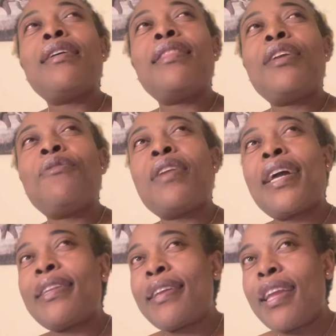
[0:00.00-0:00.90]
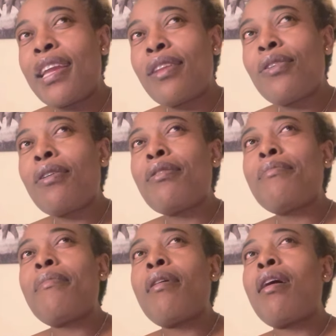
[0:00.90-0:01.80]
the United
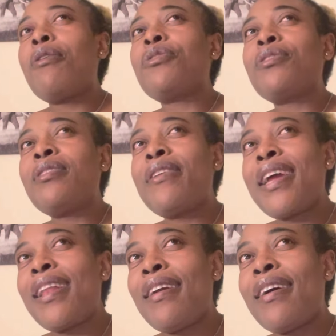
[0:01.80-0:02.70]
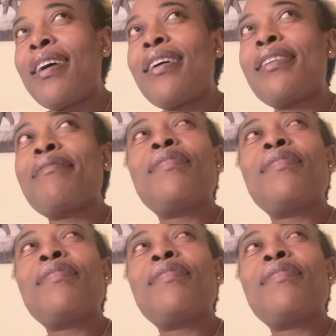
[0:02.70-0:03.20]
Kingdom, Australia,